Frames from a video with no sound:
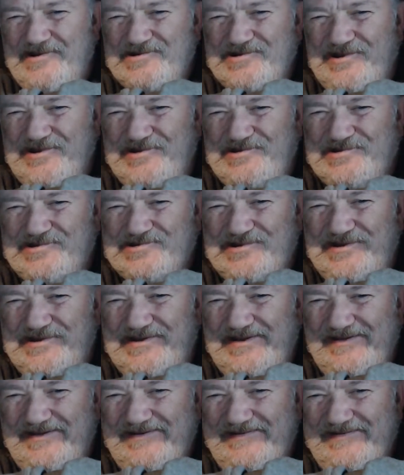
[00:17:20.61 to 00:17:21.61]
Good to see
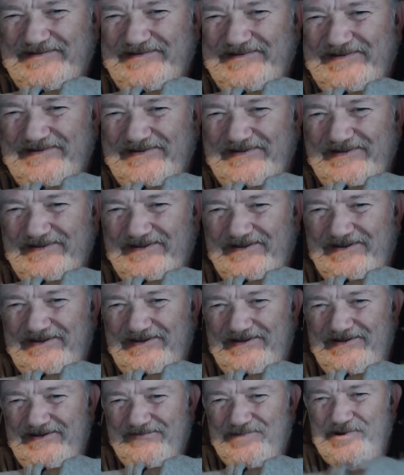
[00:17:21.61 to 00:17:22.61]
you.
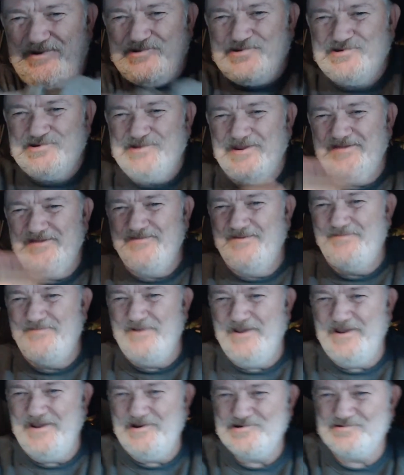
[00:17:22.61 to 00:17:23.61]
Precious Amy
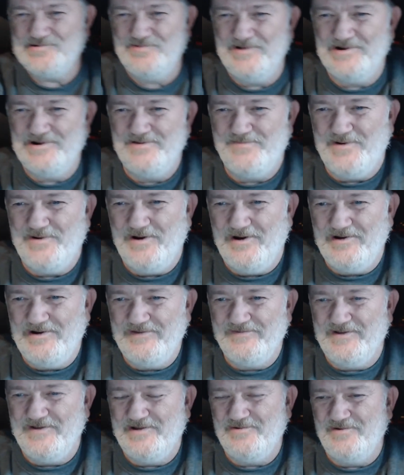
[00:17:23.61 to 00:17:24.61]
Bates, Riddle Party of
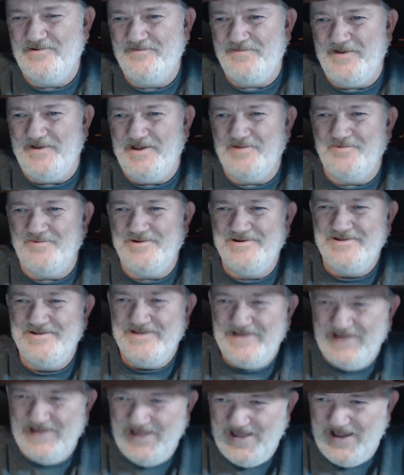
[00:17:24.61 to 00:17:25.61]
Edward and Penguin.
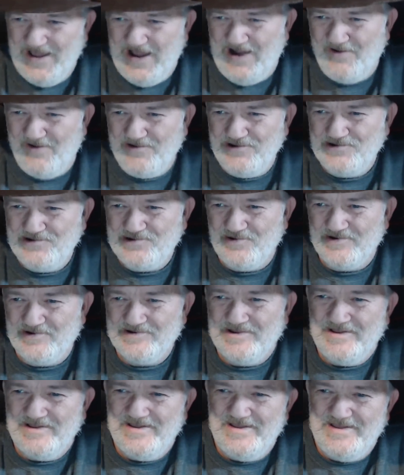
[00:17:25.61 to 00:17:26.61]
How are you doing?
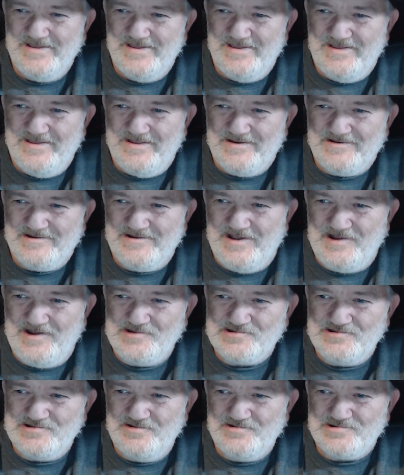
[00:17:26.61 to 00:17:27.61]
Nice
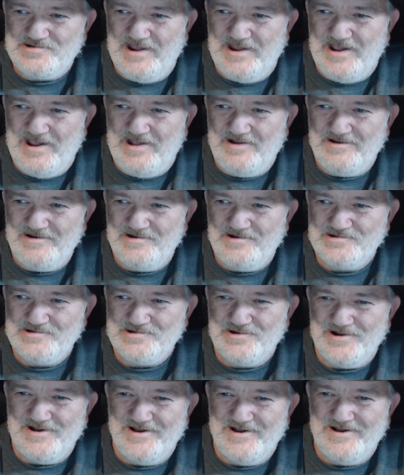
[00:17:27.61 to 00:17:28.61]
new channel. Here's your
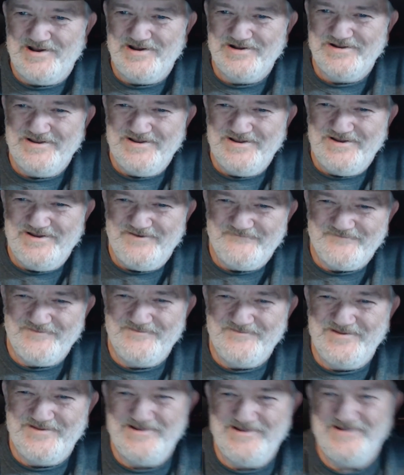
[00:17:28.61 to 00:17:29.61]
hug from
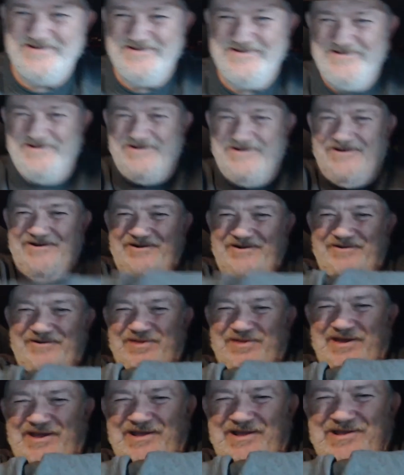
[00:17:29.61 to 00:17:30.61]
me. Oh,
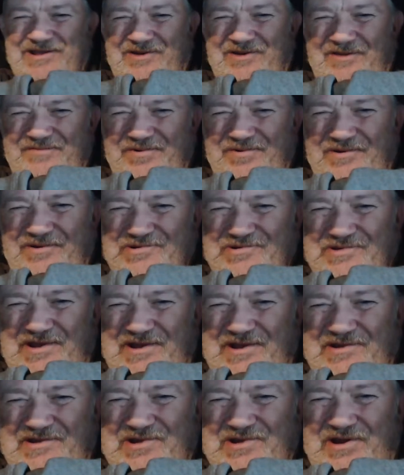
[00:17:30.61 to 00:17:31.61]
thank you. I appreciate
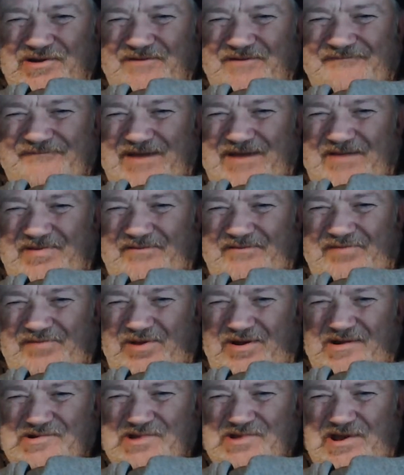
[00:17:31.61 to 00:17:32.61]
it. Tucker Family
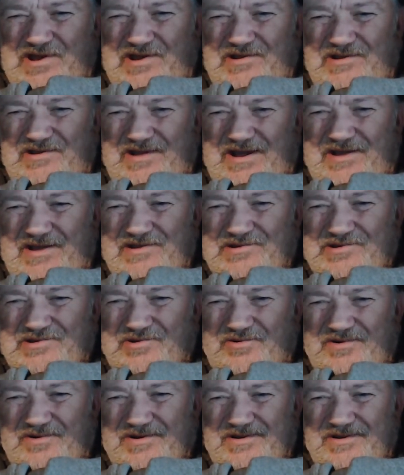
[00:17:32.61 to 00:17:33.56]
Vlogs, how you doing?